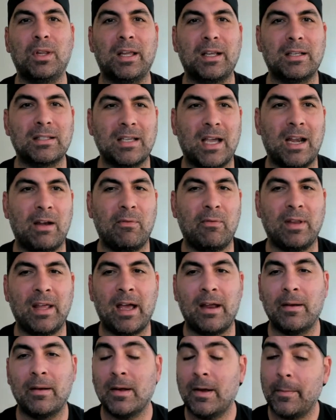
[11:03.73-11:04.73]
Really excited for
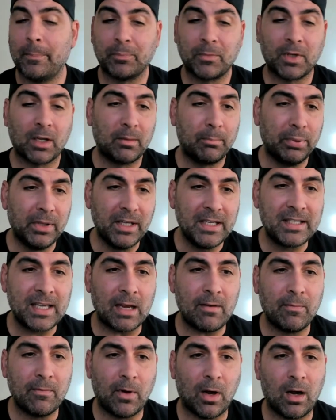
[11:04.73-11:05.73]
that. Please
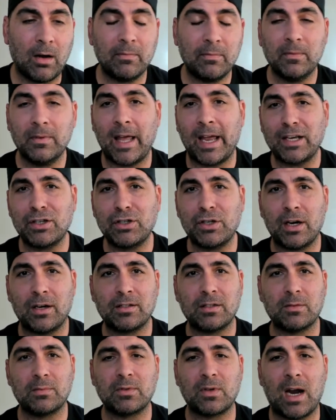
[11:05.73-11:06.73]
get involved, like,
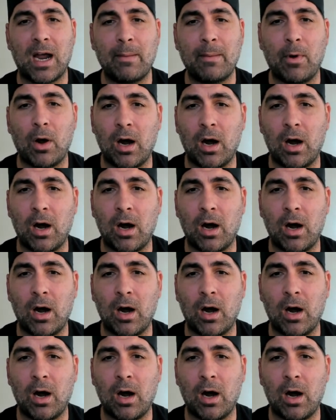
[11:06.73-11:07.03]
share, subscribe,